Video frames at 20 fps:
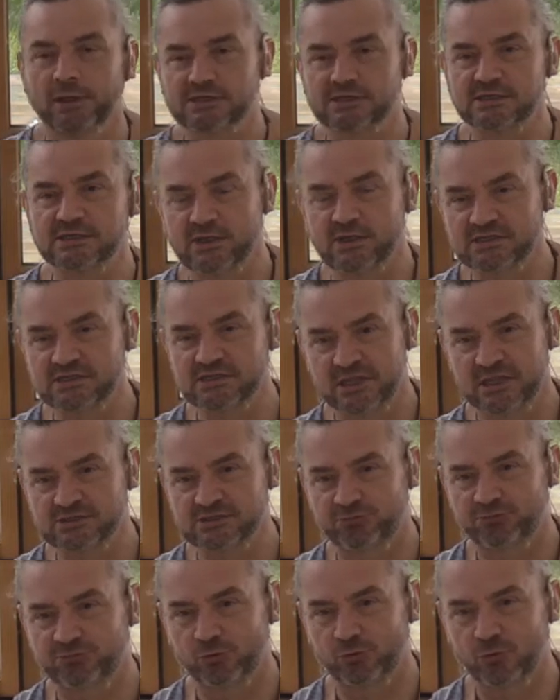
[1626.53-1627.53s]
Yeah, so
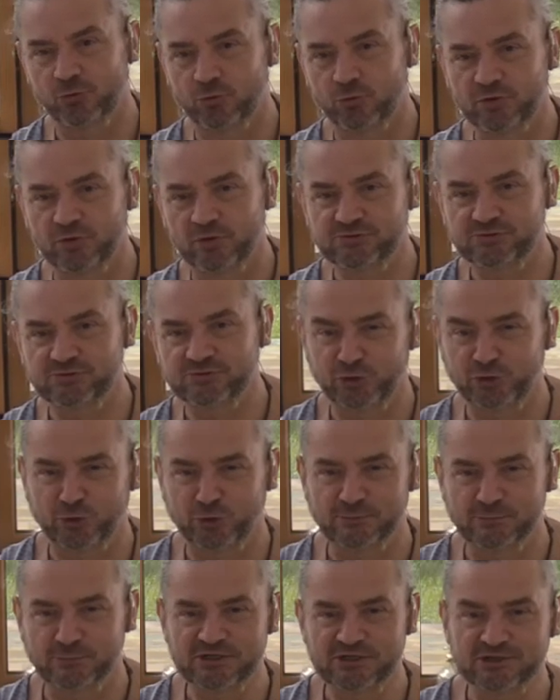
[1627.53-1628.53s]
that's for
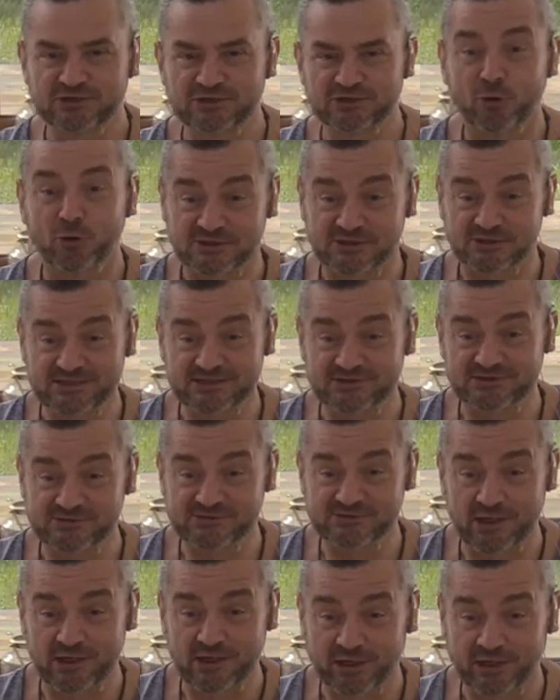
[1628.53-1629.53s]
you
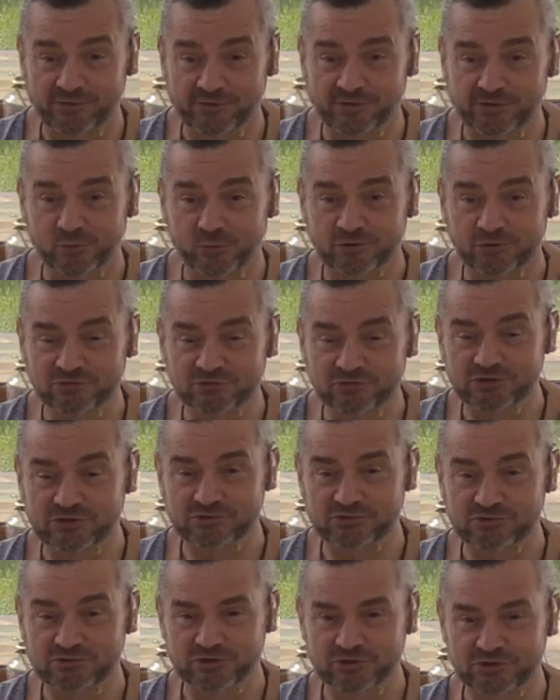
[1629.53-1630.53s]
obsessives out there that
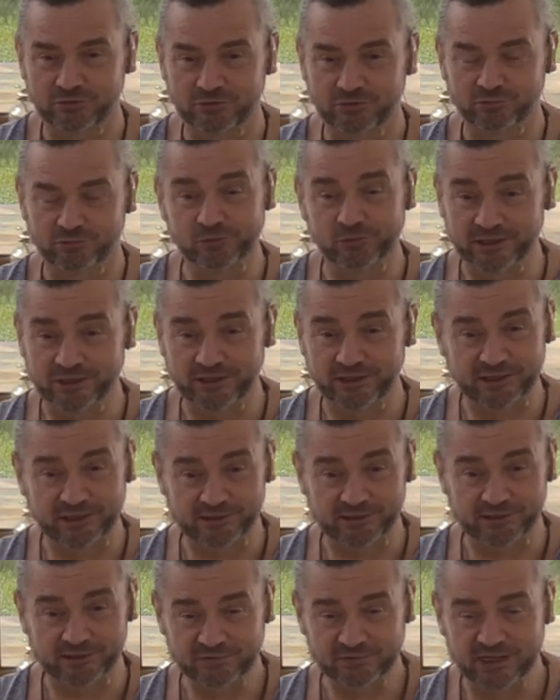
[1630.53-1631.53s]
want to
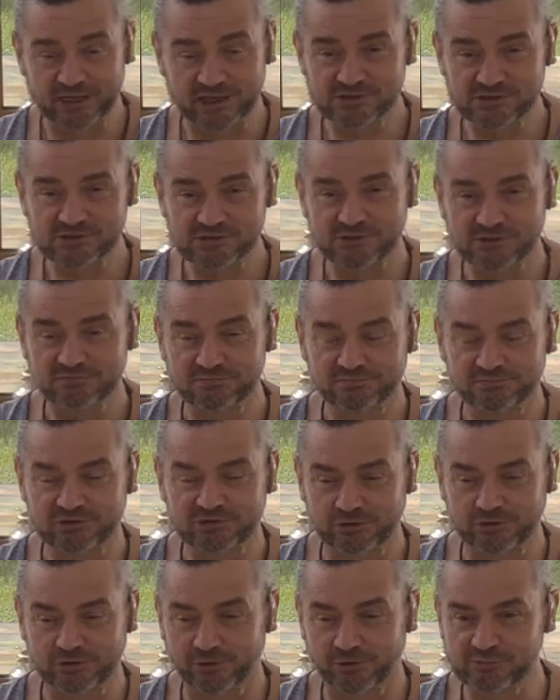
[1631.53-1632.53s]
really get
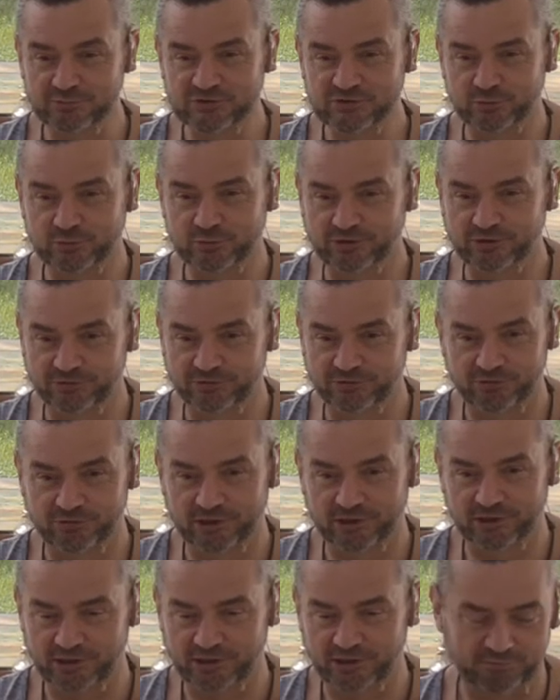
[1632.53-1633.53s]
to grips
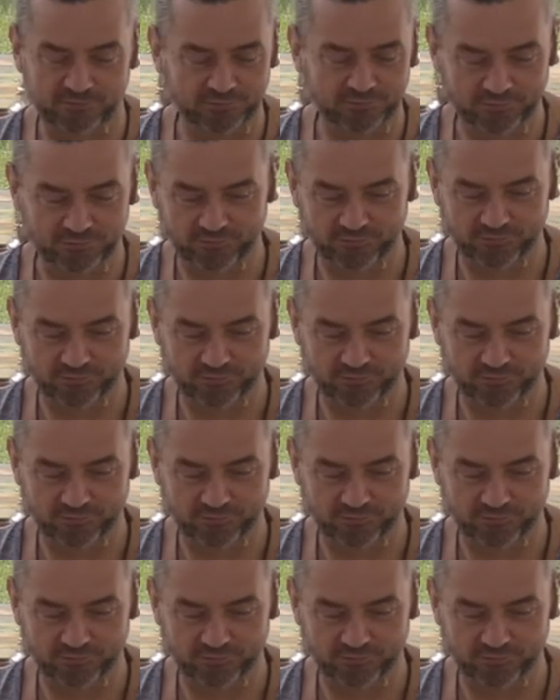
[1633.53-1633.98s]
with the